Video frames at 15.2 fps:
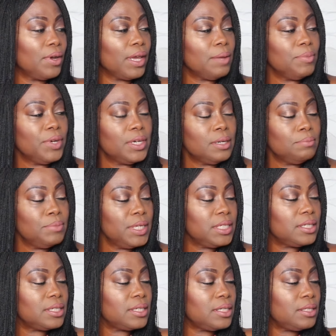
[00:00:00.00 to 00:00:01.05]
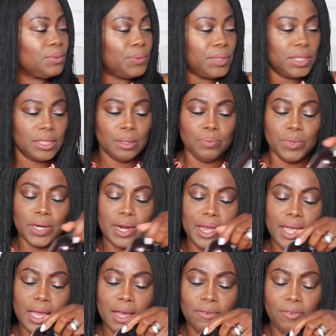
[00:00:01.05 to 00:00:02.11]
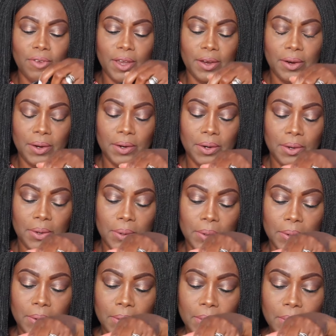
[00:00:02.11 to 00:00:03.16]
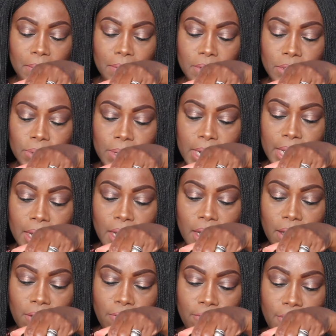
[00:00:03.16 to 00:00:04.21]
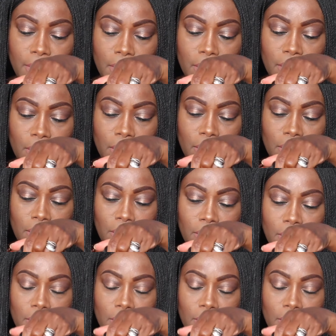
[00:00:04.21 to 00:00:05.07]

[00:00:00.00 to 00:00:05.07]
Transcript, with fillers: okay, I'm gonna mix it with something I have here. What do I have here?